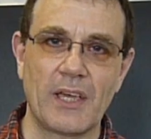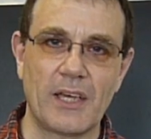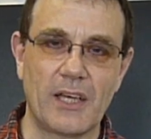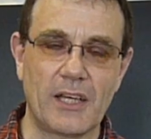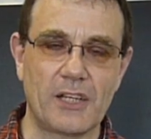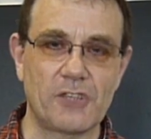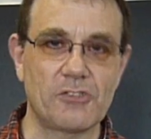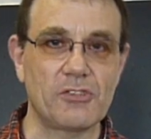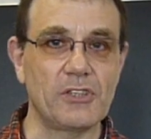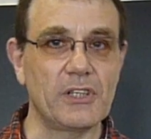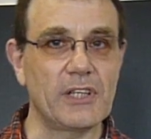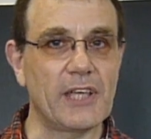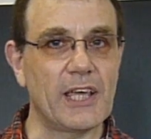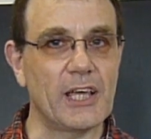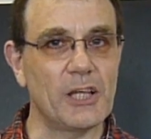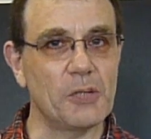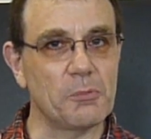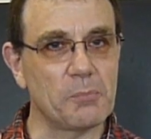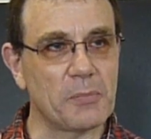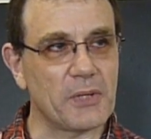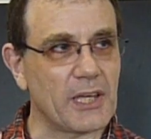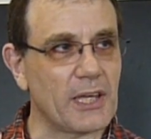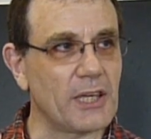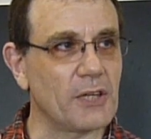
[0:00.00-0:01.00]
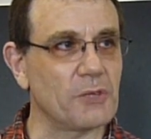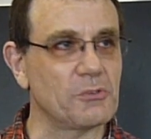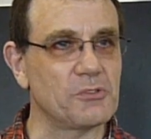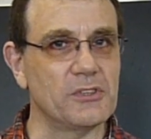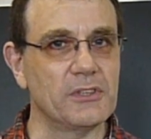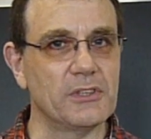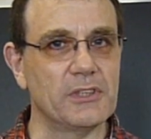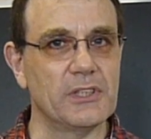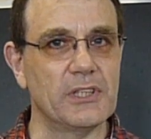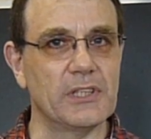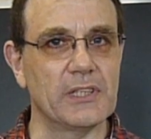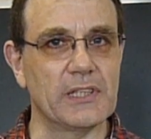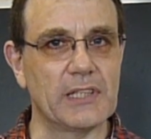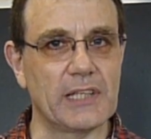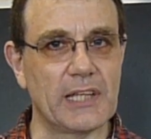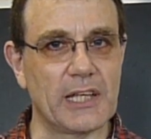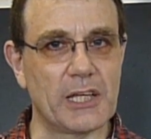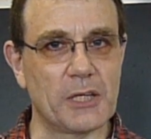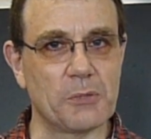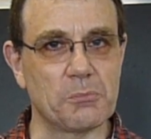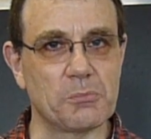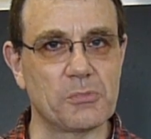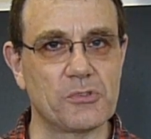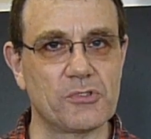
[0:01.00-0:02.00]
actually helping out in the
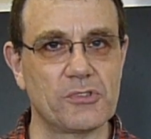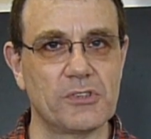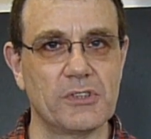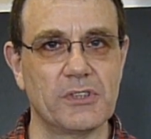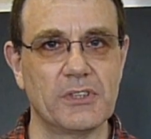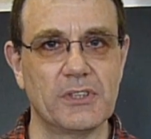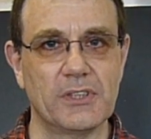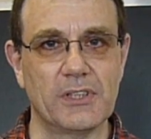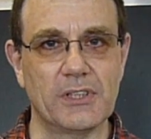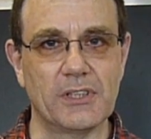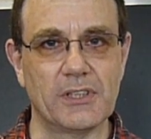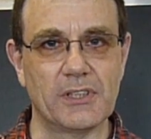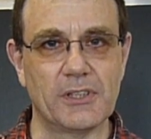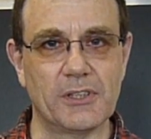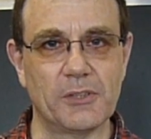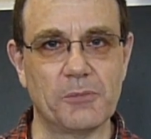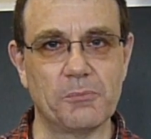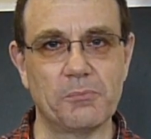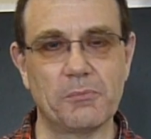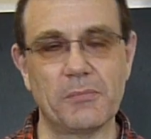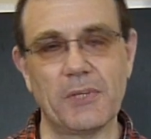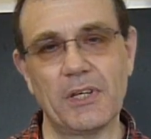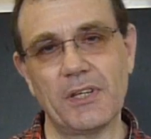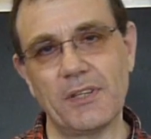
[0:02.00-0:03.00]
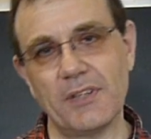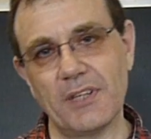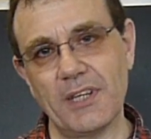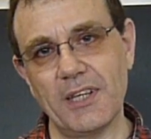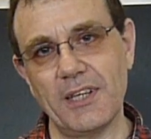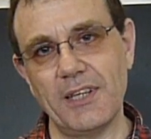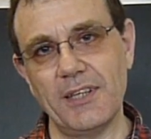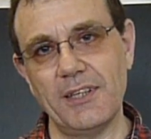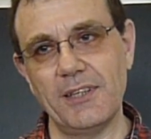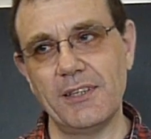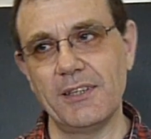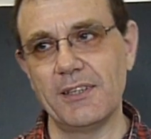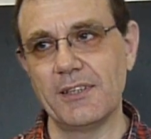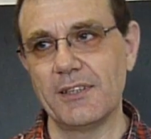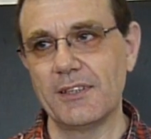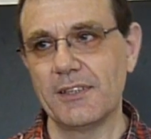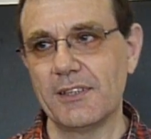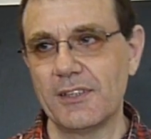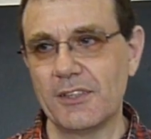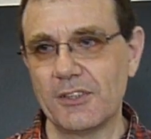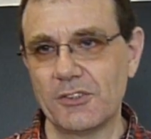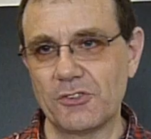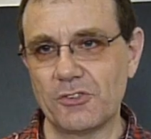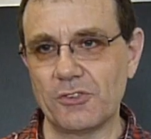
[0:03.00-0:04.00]
labs, and they
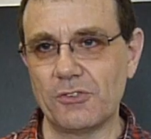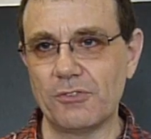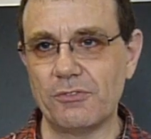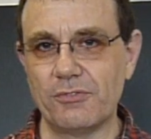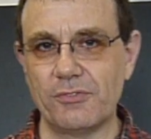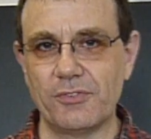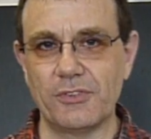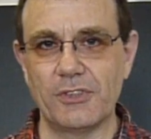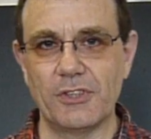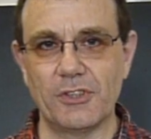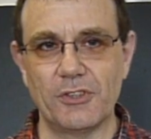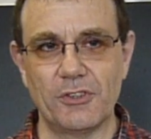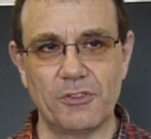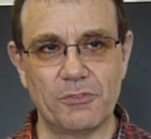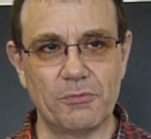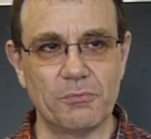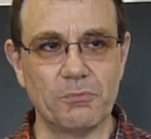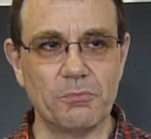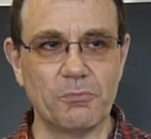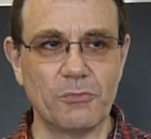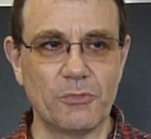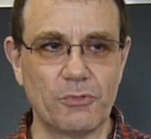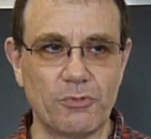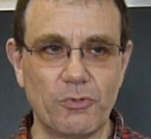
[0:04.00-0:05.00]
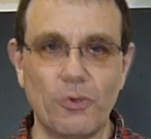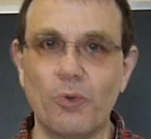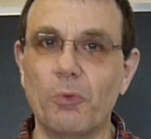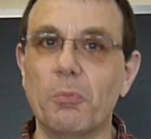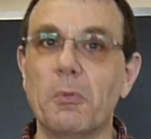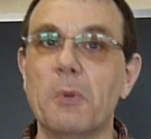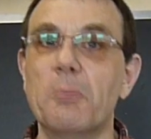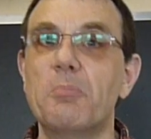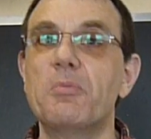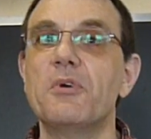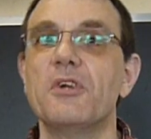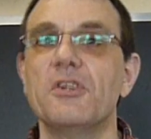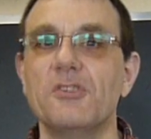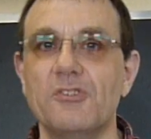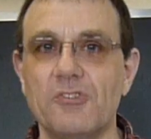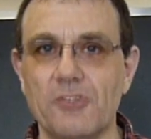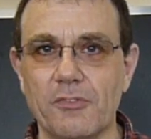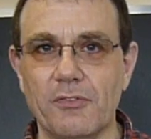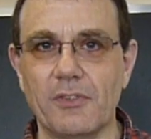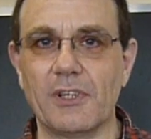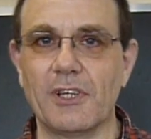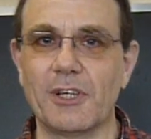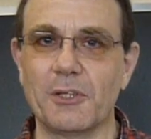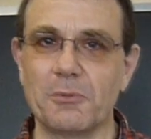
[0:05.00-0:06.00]
sort of form a bridge,
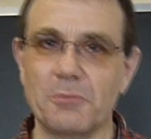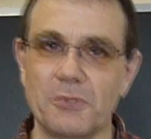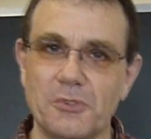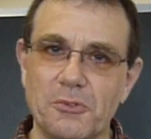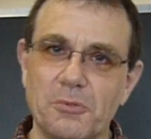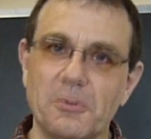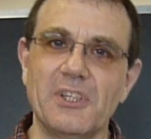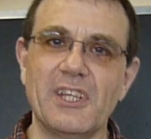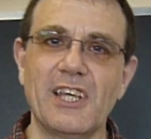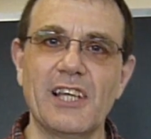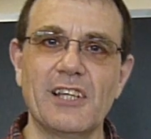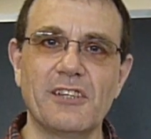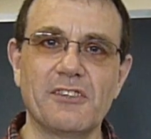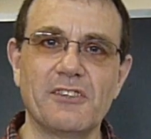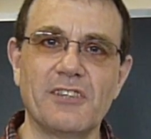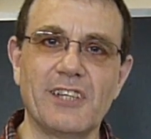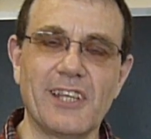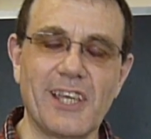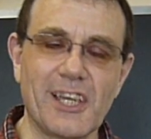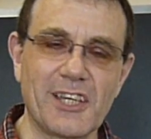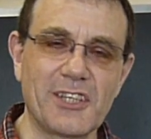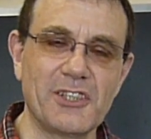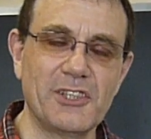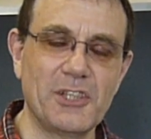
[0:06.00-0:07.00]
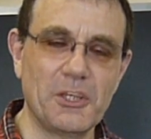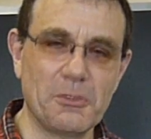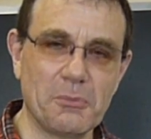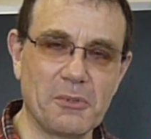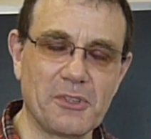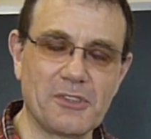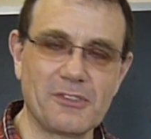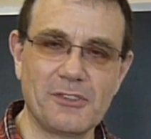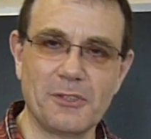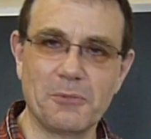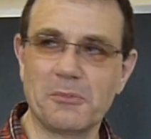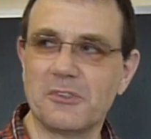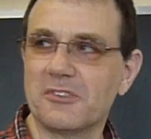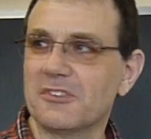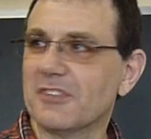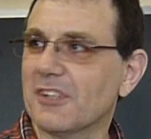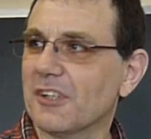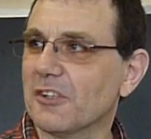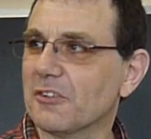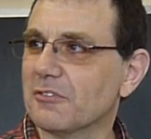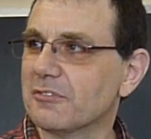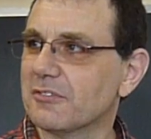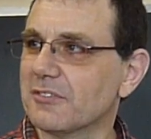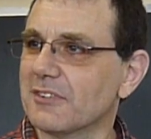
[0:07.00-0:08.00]
if you like, between the elderly academics like
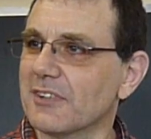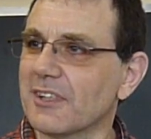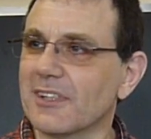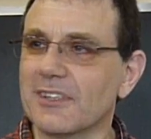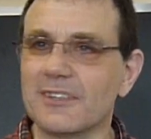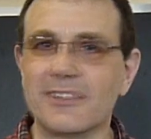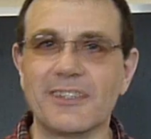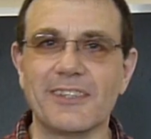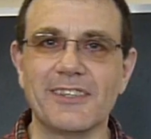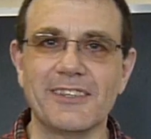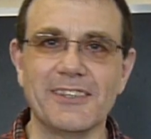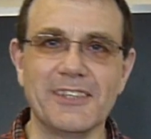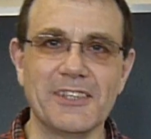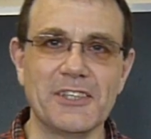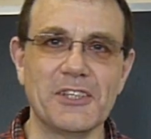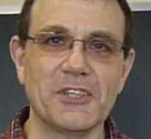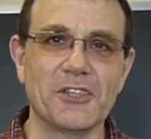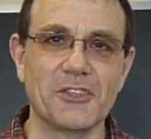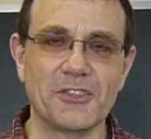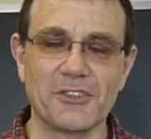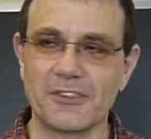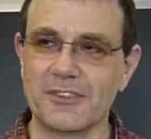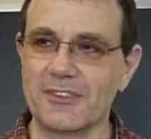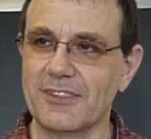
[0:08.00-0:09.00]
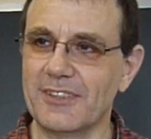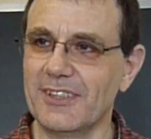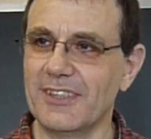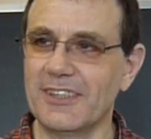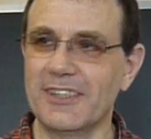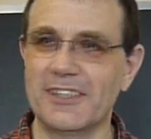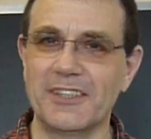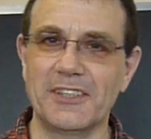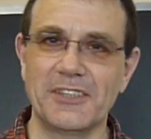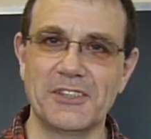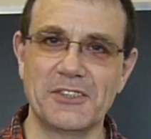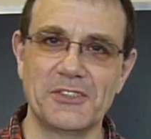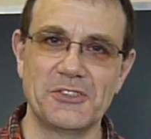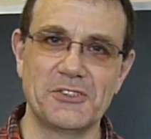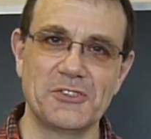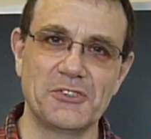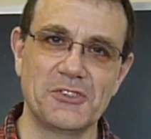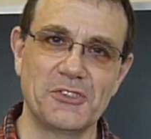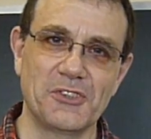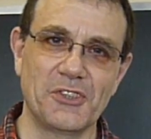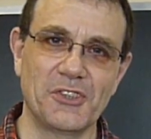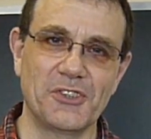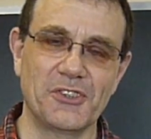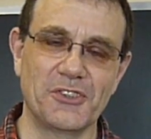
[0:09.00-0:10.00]
myself and the young
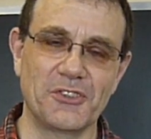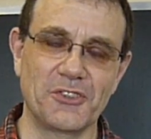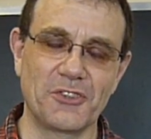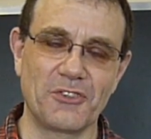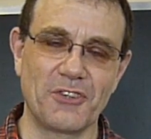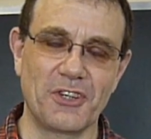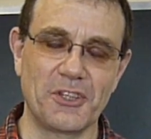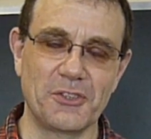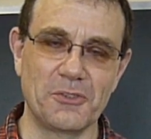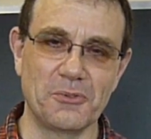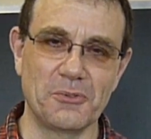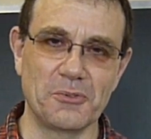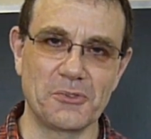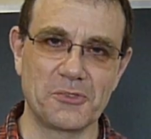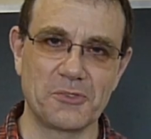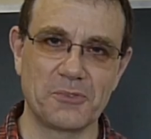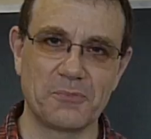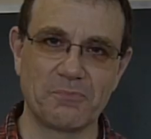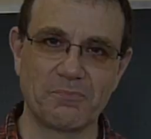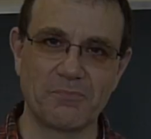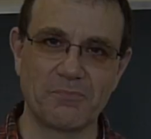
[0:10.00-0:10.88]
undergraduates.